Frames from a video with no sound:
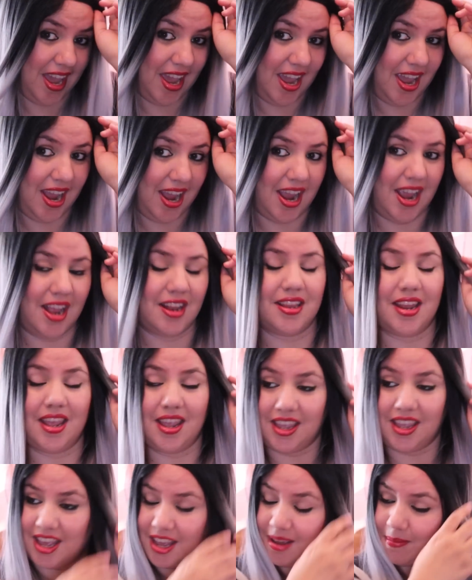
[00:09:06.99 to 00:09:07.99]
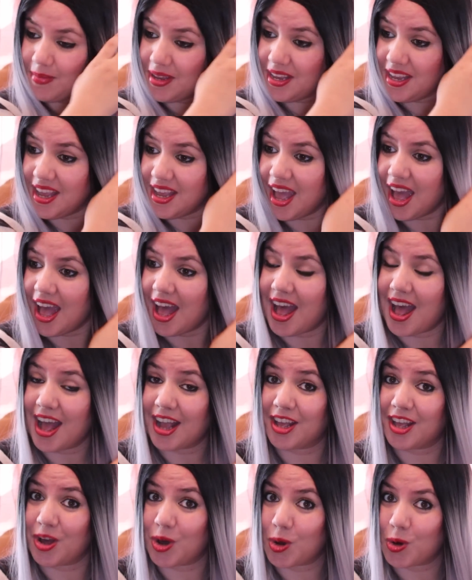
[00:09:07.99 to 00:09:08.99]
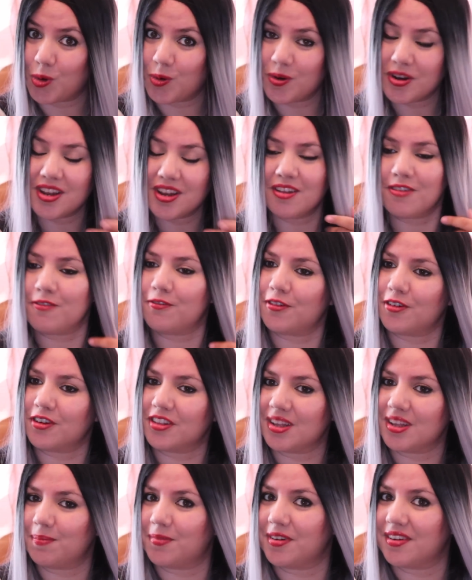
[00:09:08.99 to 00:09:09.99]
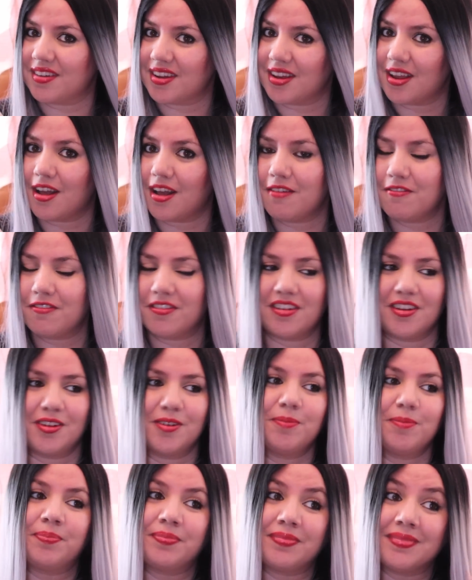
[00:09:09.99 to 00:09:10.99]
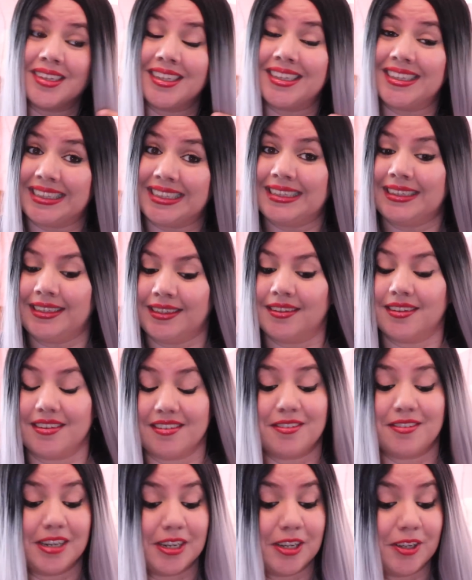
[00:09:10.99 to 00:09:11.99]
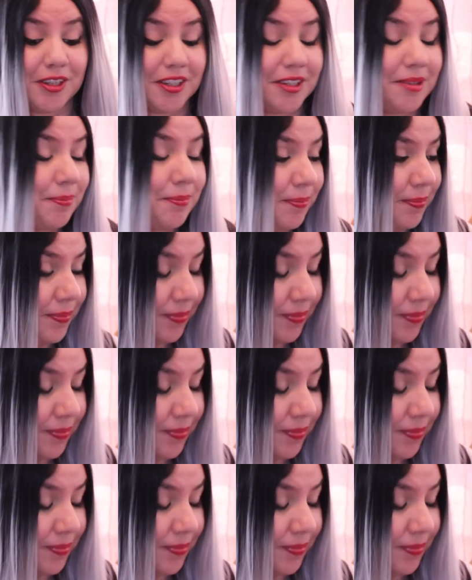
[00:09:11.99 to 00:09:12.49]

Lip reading: And they gave me a code for 10% off, so that's really good.